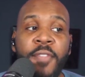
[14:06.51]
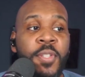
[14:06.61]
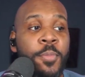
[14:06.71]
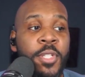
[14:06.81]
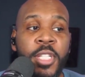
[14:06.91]

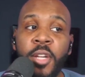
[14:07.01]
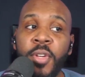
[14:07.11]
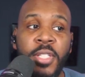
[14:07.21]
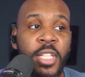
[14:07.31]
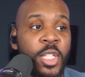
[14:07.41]
some
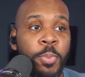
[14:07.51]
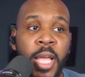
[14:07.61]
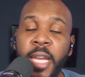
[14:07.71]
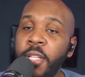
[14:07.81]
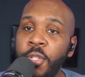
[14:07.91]
serious
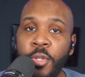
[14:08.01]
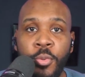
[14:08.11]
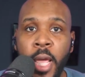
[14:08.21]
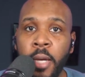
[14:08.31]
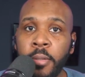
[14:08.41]
explaining to do
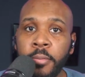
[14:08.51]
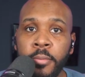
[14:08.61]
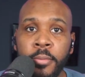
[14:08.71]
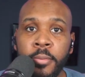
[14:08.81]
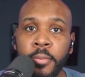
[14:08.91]
now.
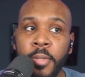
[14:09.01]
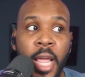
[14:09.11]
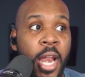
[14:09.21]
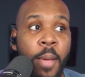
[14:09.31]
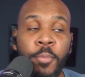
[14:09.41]

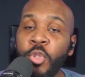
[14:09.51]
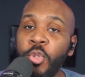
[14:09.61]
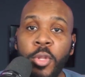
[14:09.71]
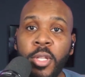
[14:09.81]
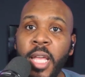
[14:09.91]
And I'm
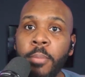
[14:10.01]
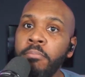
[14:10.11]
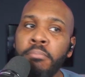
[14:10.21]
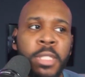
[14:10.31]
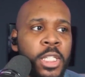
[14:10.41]
sure they're like,
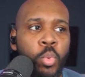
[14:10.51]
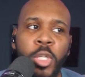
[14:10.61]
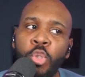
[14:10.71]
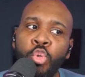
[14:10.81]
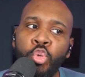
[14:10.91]
man,
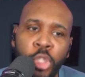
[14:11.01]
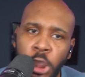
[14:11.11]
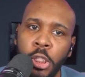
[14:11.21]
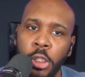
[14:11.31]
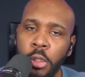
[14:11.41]
what'd you
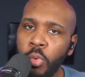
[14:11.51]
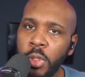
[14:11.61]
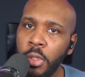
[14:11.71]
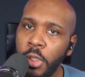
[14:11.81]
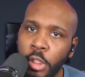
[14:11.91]
see? I don't want
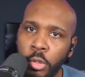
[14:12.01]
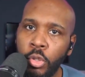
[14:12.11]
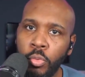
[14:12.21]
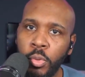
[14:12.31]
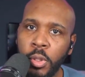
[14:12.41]
nothing to
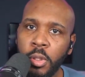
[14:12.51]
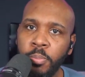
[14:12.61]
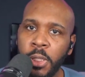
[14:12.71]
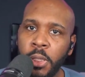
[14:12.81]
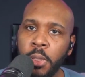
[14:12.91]
do with this,
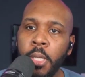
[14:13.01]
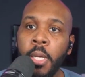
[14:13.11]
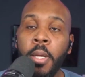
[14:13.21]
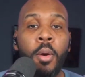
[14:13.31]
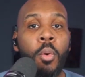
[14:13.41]
man.
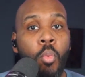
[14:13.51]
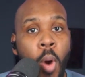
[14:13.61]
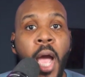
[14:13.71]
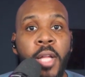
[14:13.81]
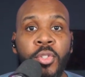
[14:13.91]

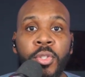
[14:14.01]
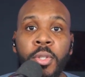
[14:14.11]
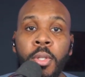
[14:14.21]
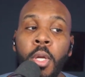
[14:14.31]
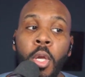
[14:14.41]
Watch
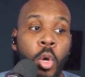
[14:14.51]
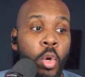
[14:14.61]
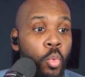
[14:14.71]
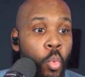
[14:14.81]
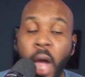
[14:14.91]

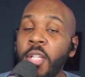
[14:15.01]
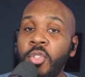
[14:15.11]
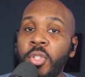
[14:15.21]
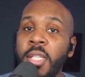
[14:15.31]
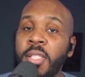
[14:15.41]

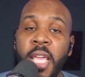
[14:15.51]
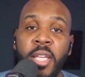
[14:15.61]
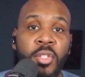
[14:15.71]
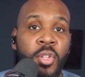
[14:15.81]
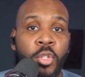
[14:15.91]
as they
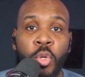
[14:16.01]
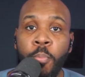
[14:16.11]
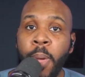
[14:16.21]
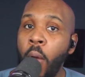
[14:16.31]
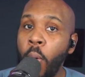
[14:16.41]
start to
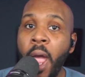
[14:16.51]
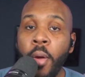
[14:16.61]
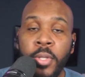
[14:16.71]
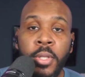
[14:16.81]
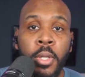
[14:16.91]
bow
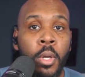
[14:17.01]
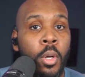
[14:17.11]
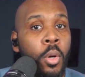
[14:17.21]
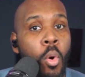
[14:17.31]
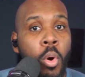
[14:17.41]
out,
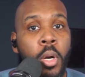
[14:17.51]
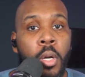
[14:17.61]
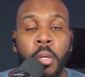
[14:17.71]
or